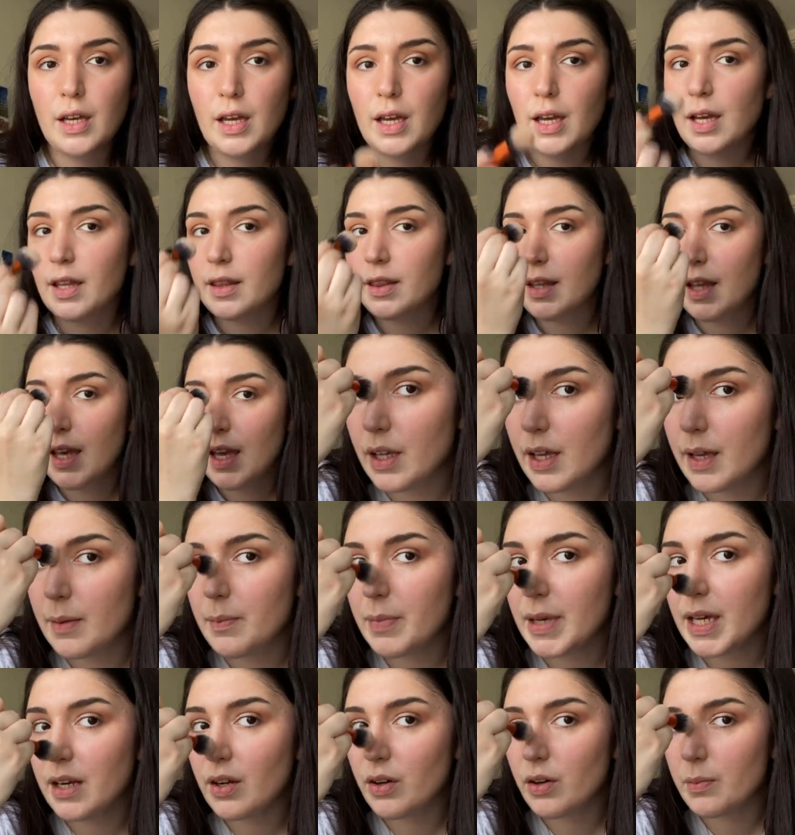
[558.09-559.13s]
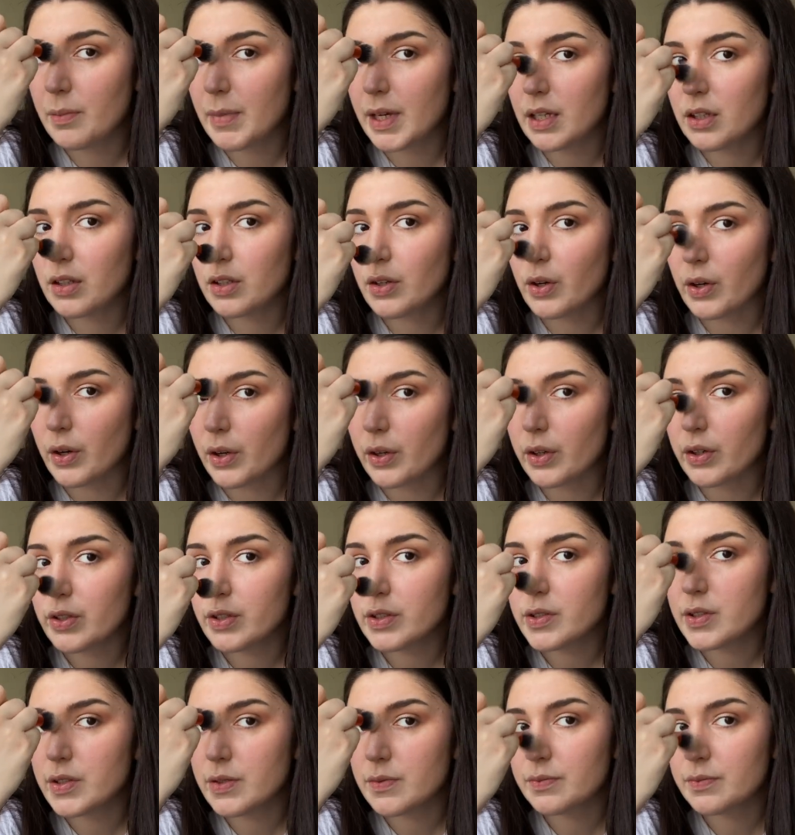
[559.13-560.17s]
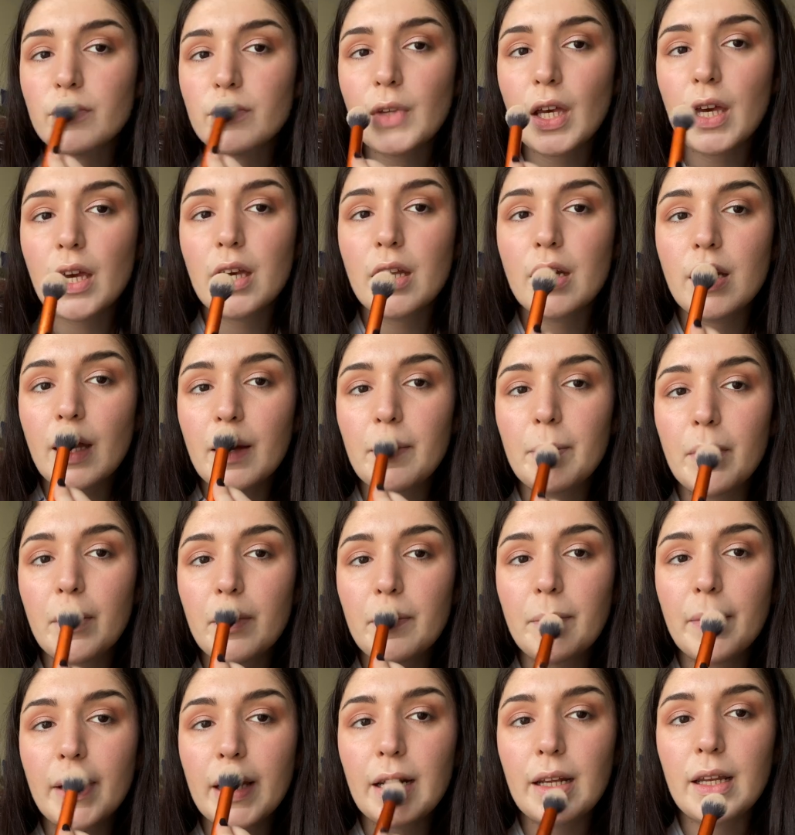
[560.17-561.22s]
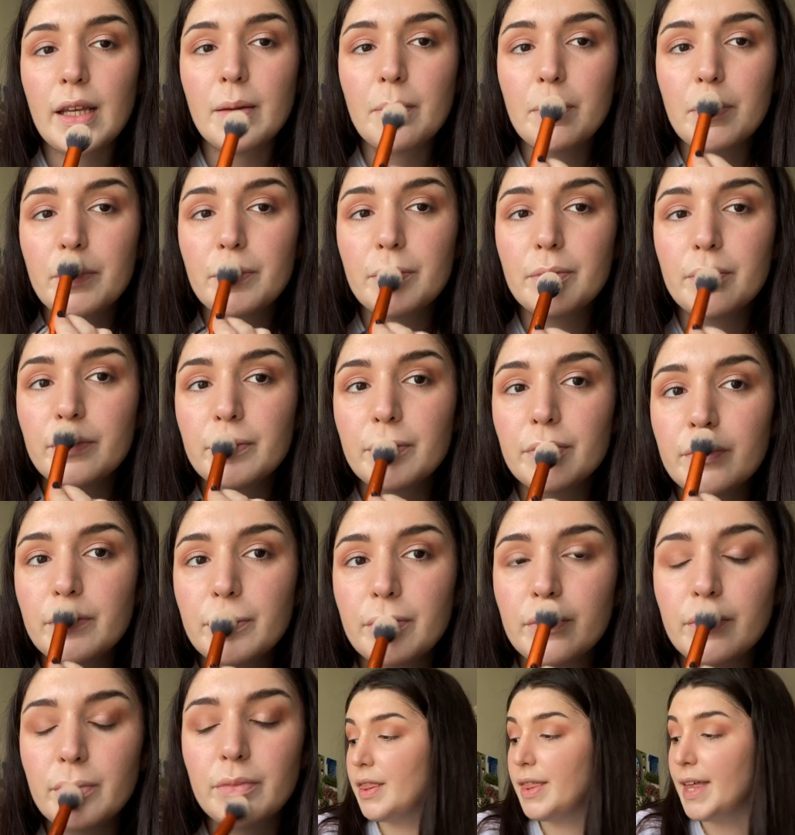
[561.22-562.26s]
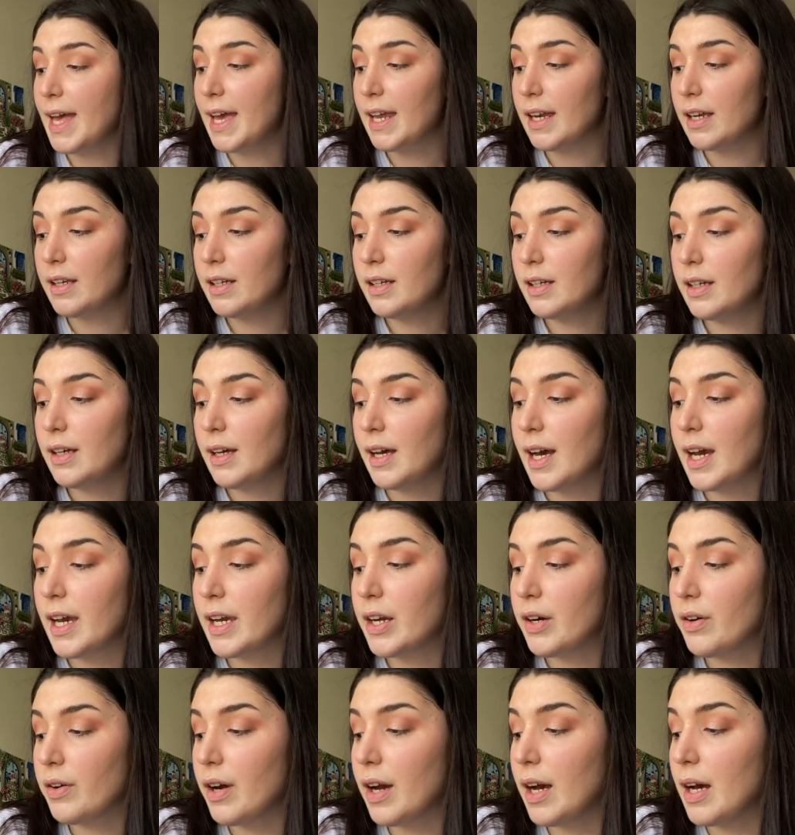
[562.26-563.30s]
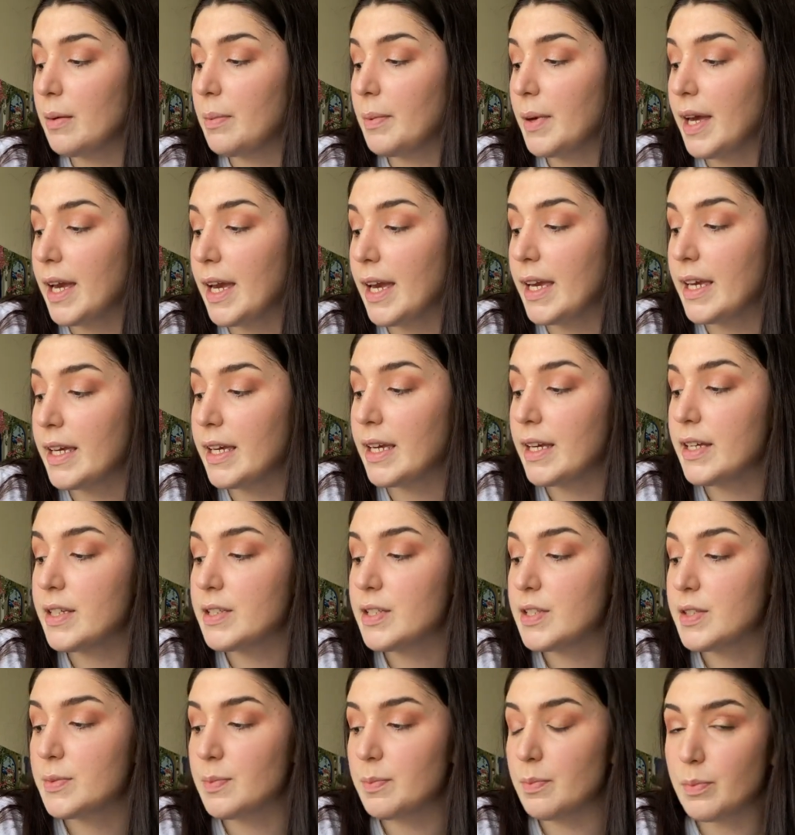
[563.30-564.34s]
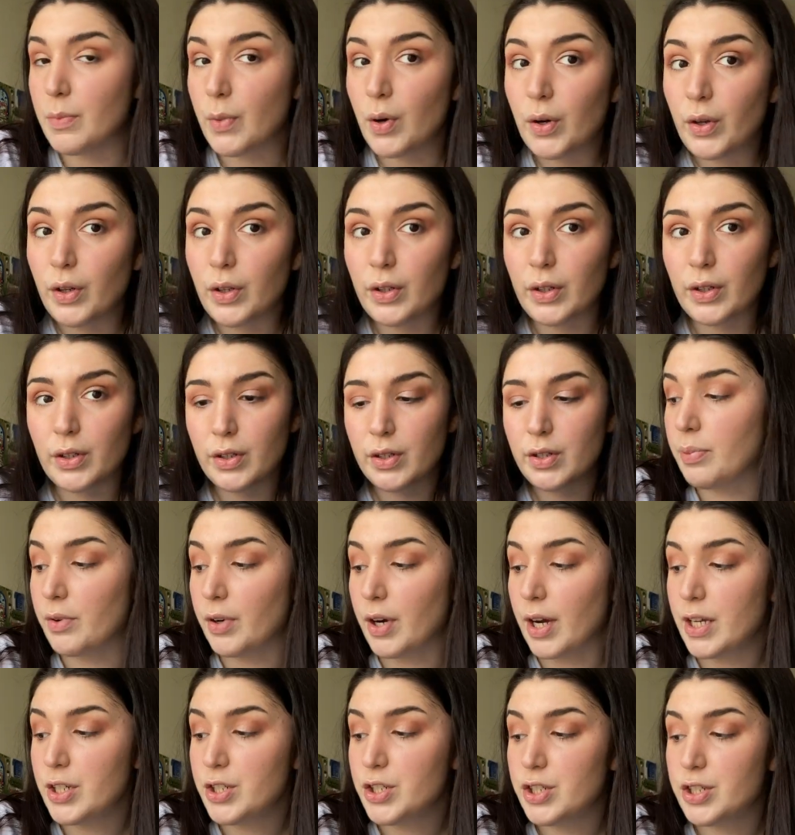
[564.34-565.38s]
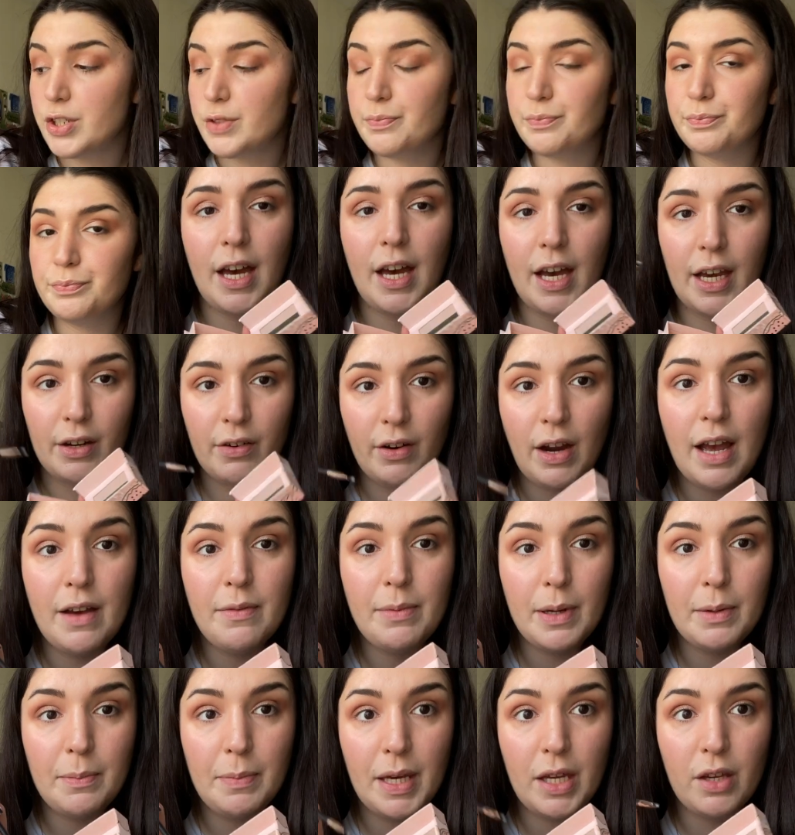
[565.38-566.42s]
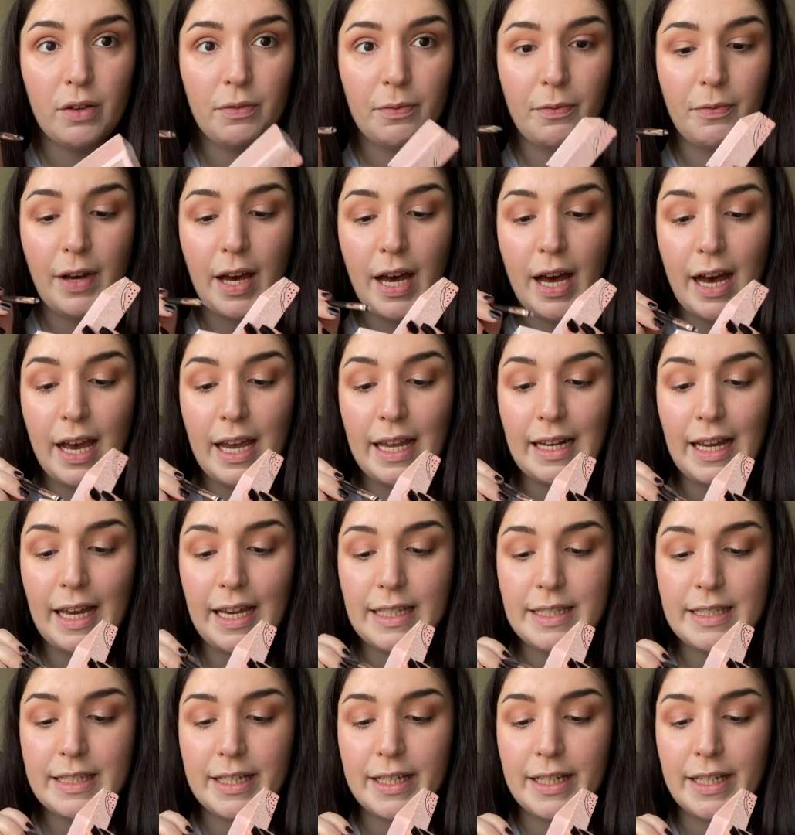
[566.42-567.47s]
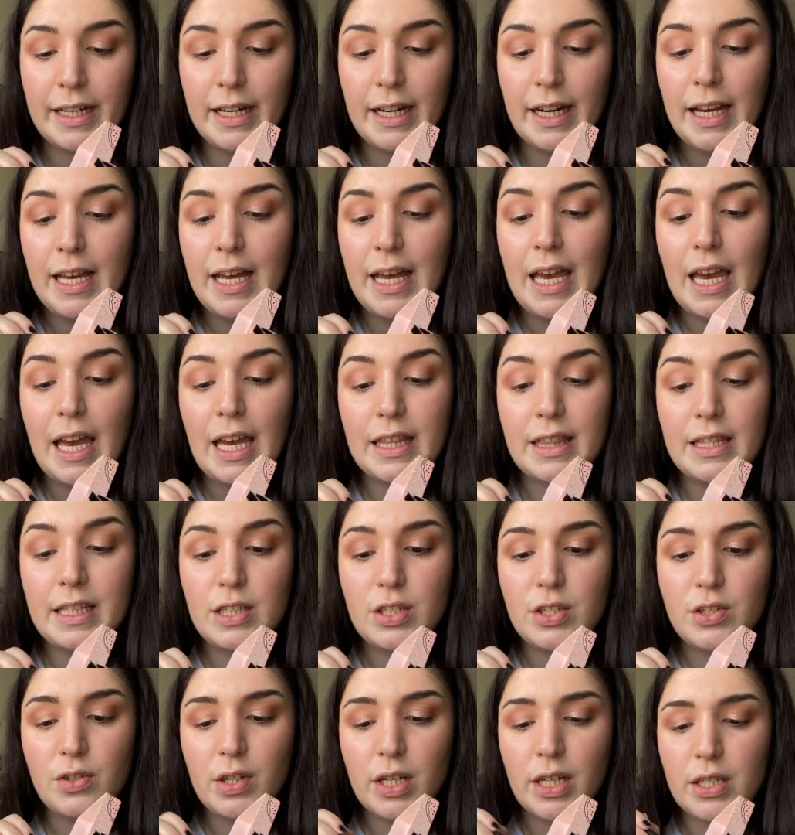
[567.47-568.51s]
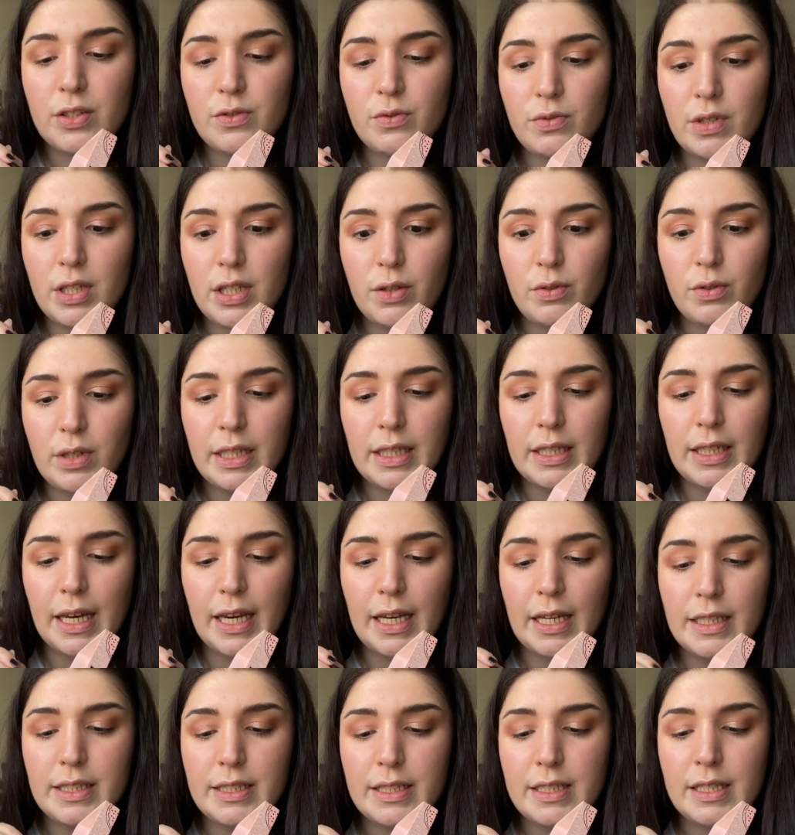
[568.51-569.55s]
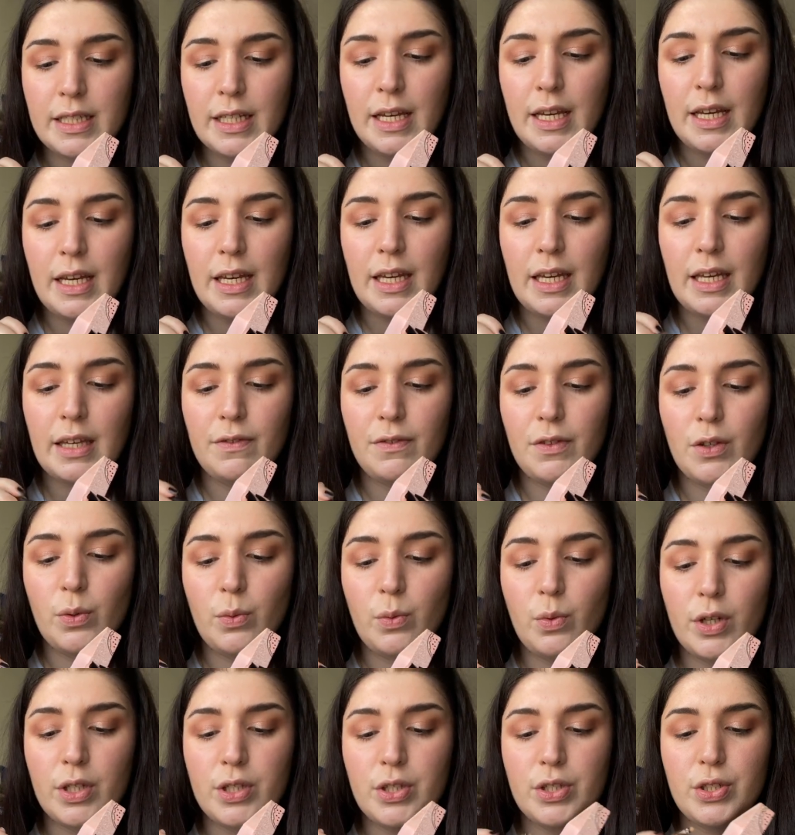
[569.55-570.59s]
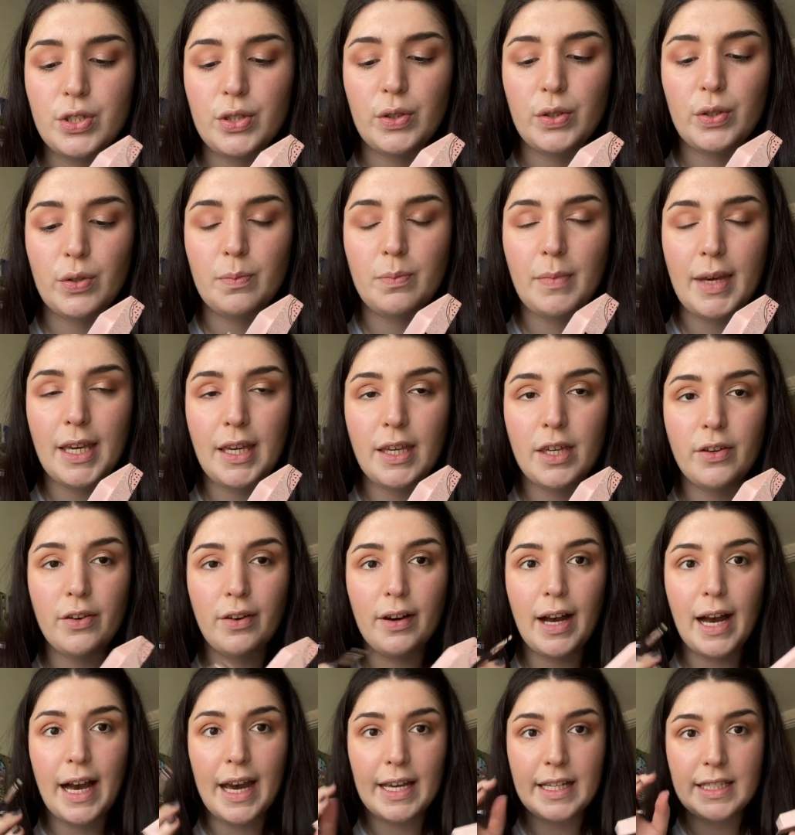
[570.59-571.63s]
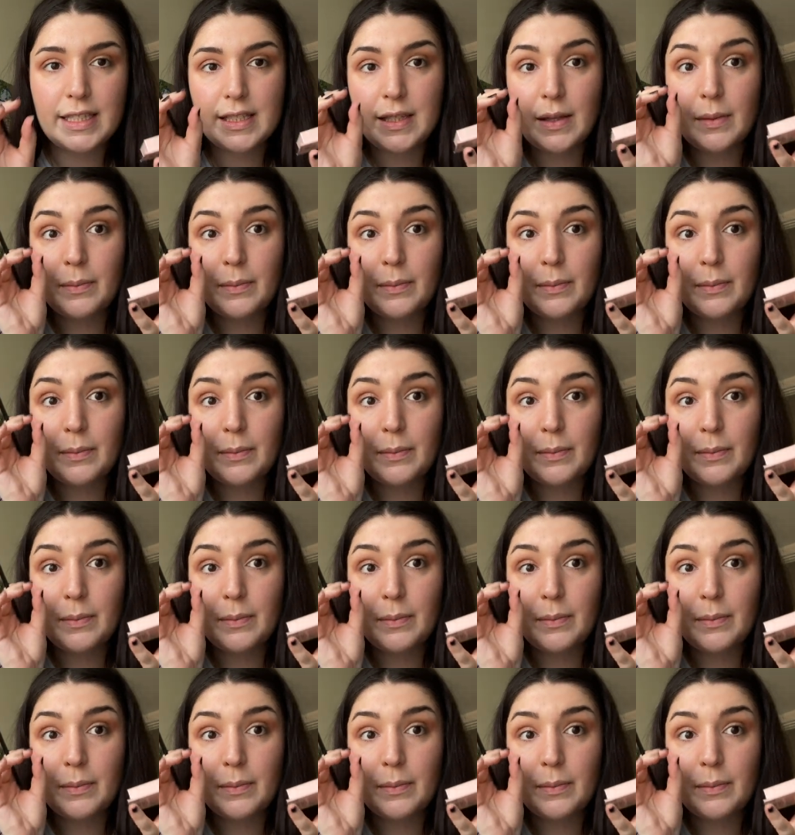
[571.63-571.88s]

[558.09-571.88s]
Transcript: And then a bit on my nose and above my lip. Then I grab a small brush. I grab a bit of highlighter. And this trick is really, really nice if you want to make your eyes